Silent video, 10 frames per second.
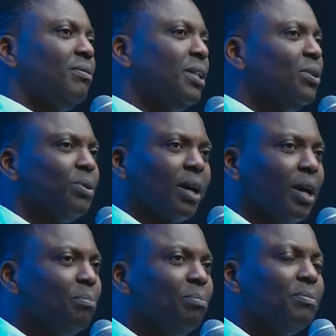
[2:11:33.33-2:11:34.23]
they don't
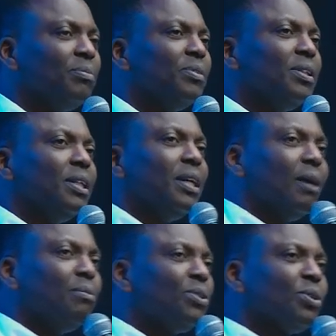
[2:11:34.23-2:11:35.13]
come. I
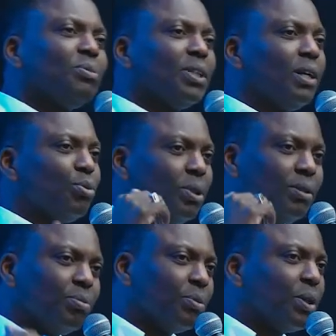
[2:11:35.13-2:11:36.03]
mean, sometimes we,
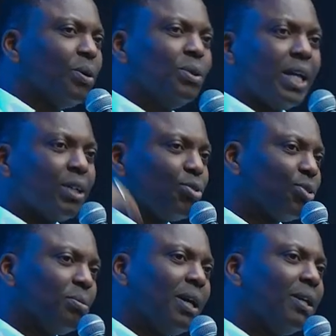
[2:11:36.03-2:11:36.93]
we go the
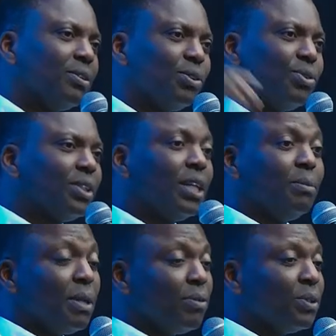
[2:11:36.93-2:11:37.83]
extra mile. She was telling
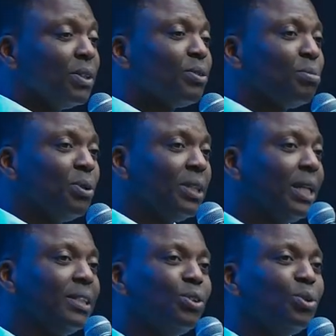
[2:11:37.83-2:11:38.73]
me even this morning, I
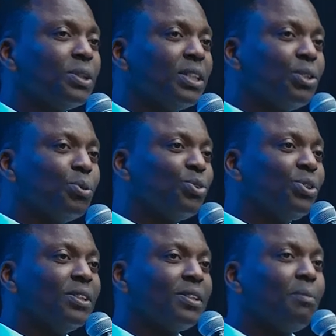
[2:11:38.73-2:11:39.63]
didn't know that she was doing
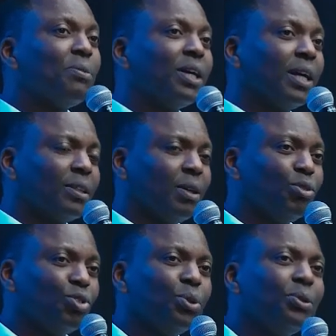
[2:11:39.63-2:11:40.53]
the same thing as I
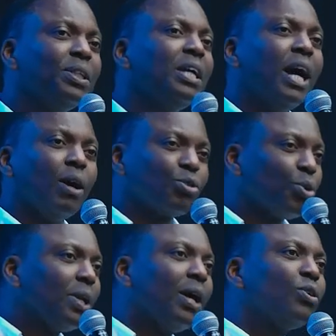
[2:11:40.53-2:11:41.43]
was doing. I was
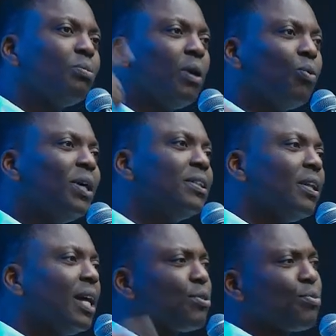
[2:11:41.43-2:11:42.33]
going out of my way in the
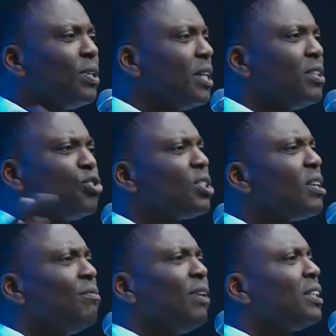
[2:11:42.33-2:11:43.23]
last three days, just
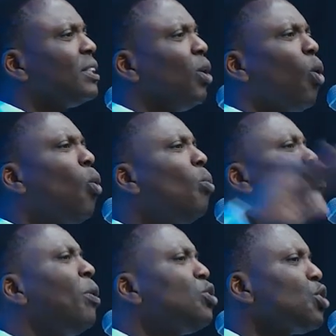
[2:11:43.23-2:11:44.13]
inviting a whole
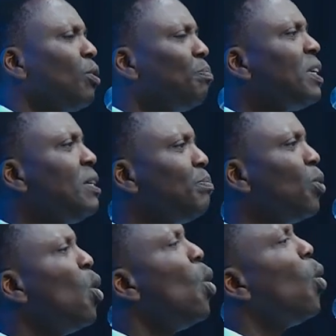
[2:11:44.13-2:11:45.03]
bunch of people
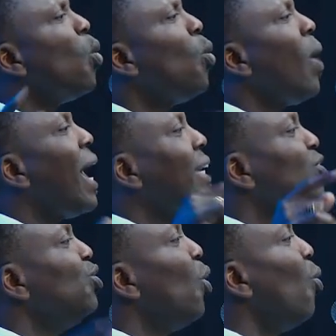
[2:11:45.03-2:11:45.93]
who I
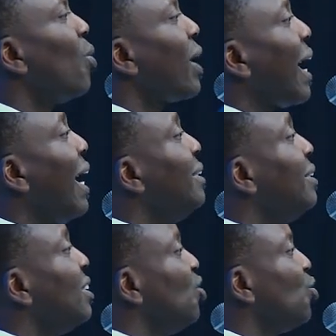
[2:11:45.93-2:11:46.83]
know can't
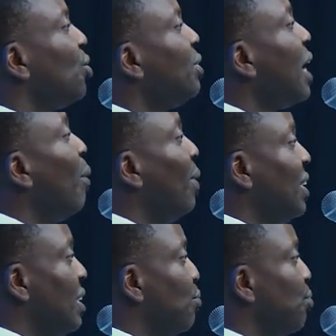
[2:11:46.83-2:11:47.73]
discern our
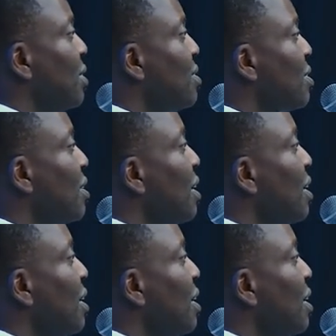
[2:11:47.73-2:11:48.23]
difference.